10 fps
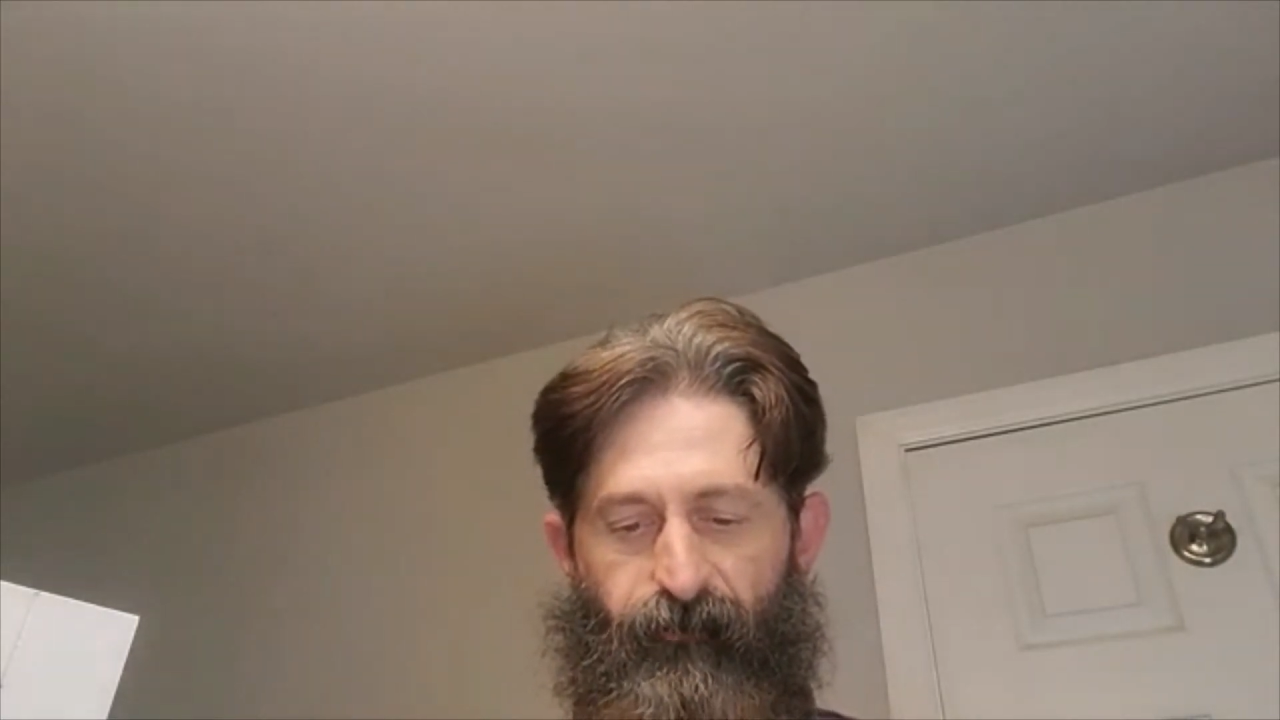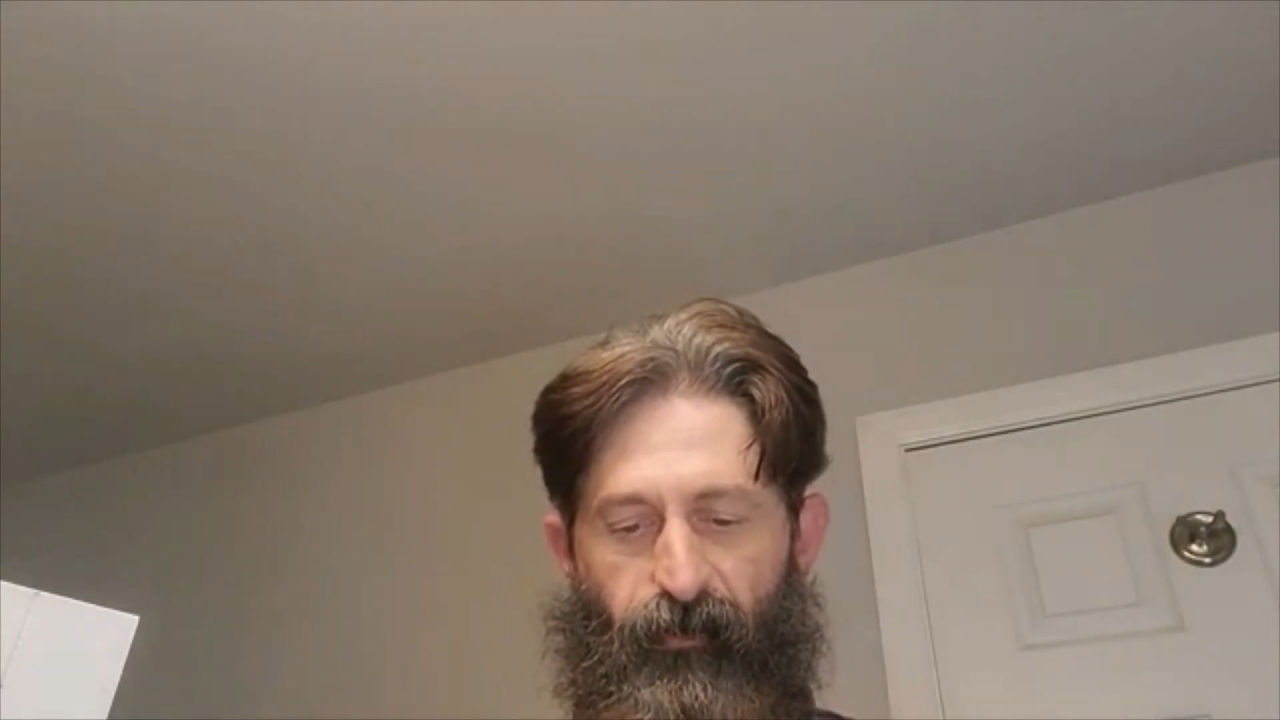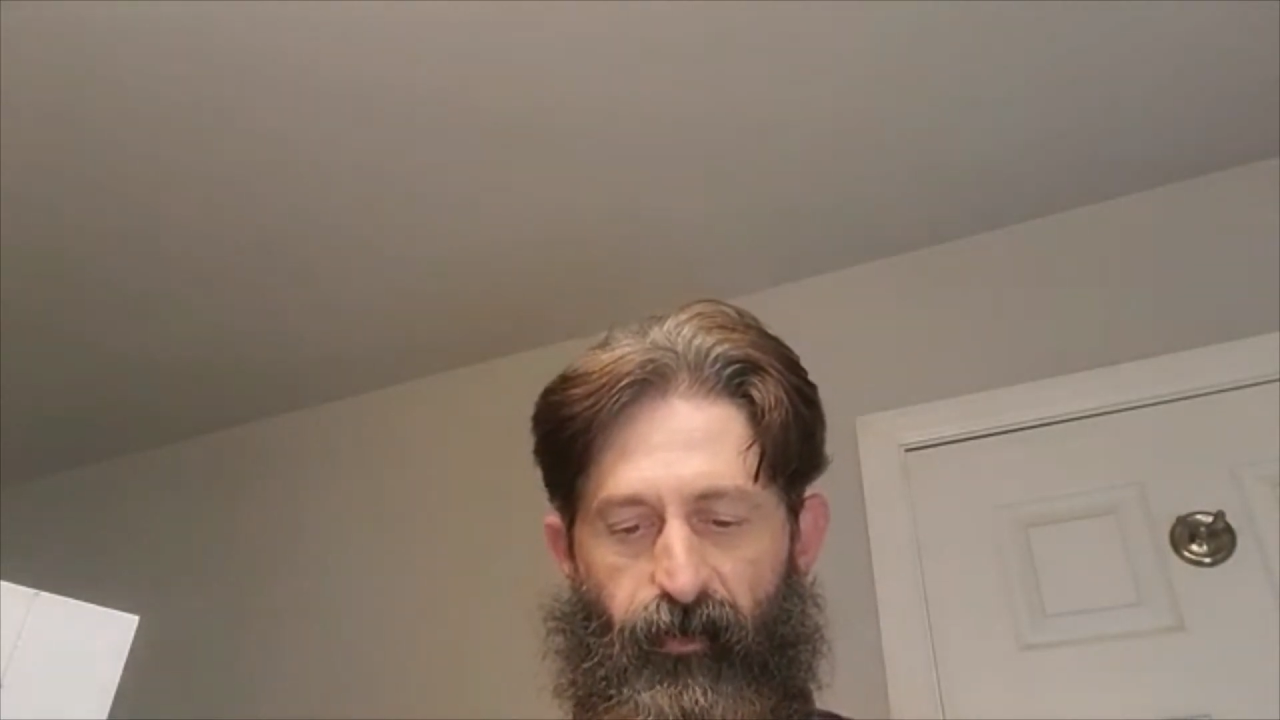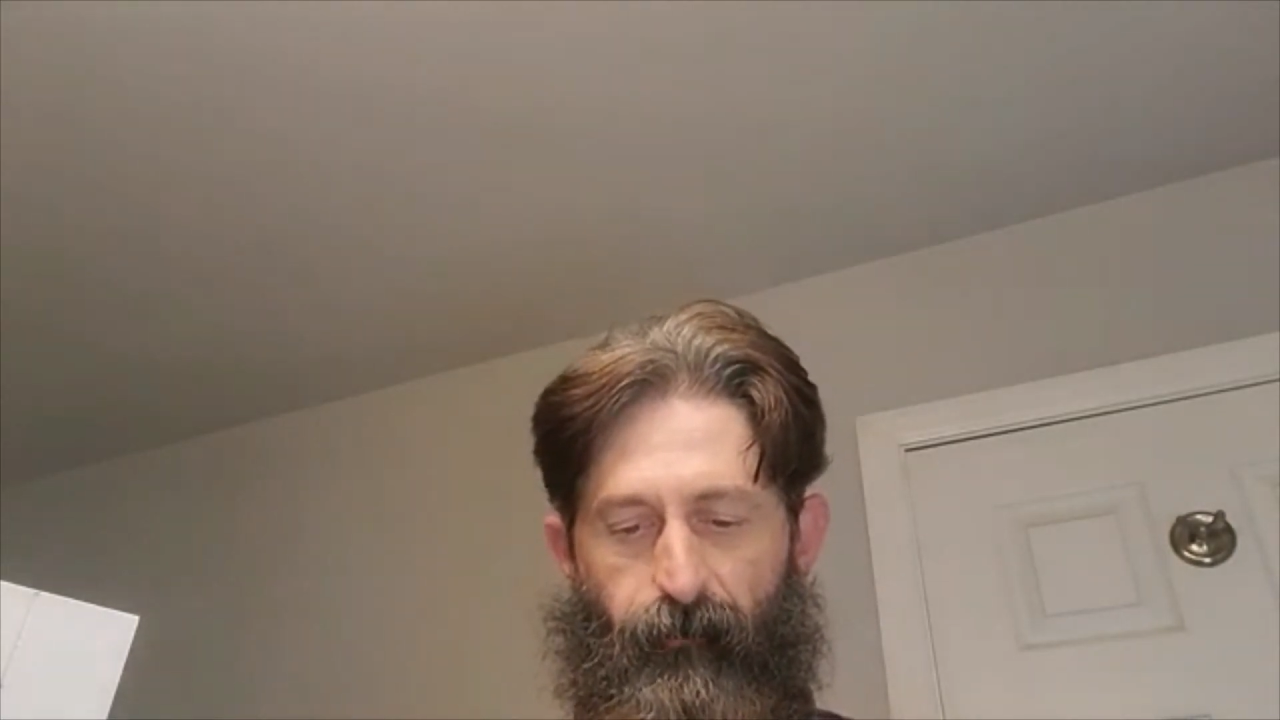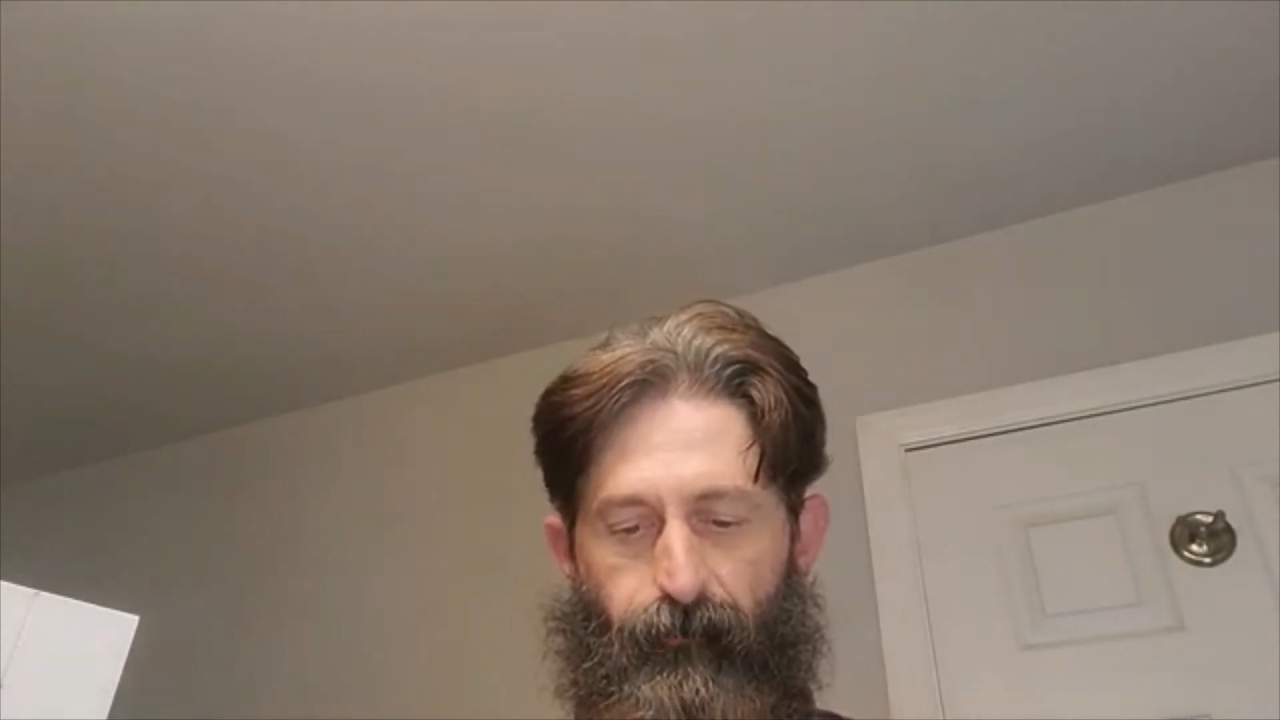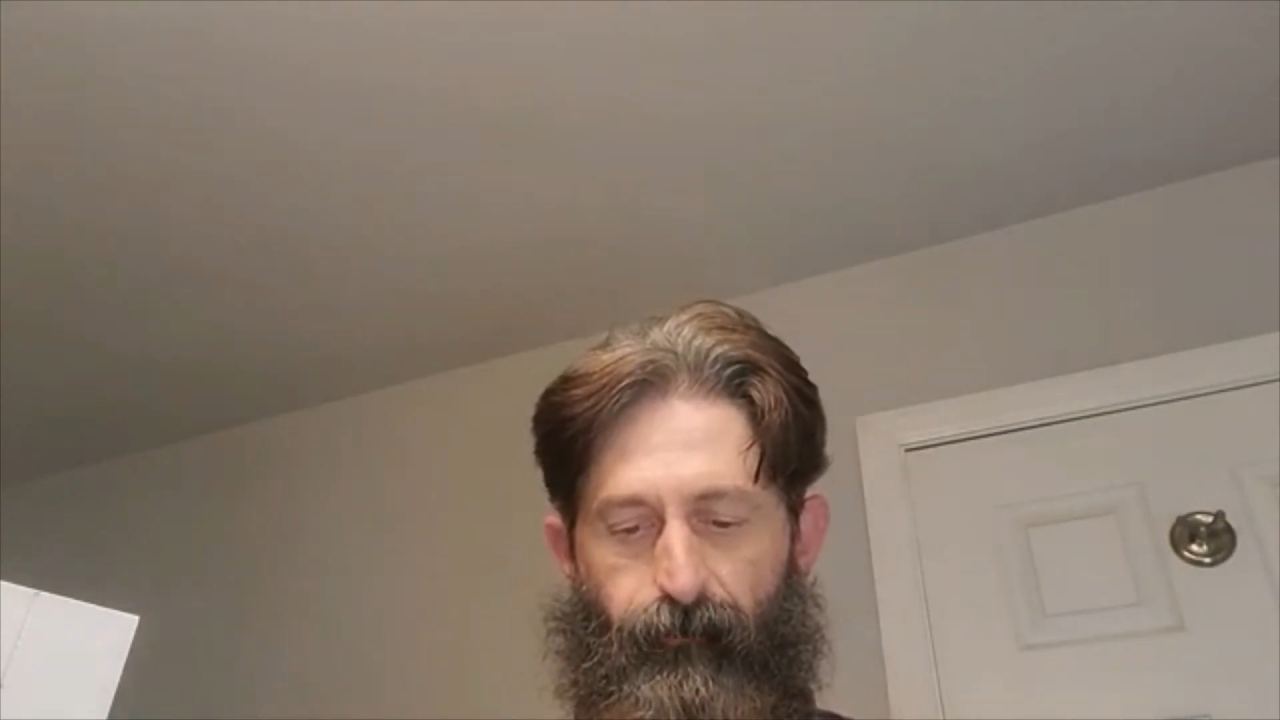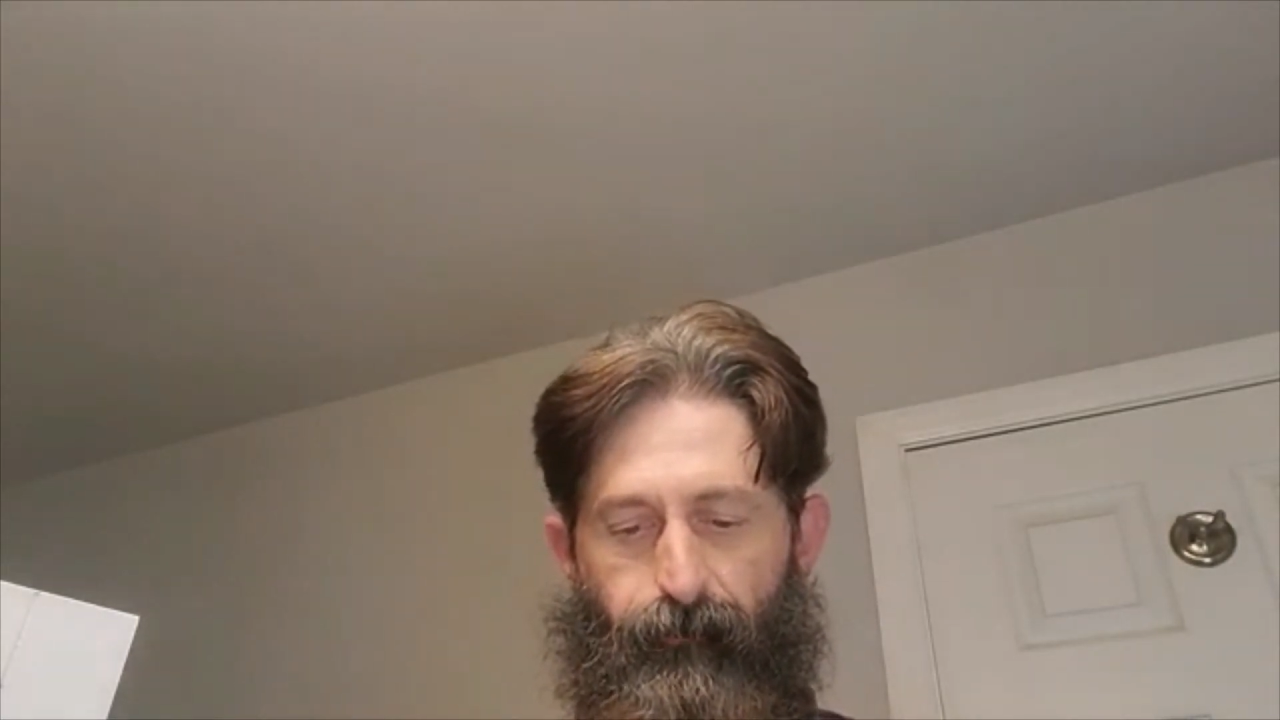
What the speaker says: feel I'm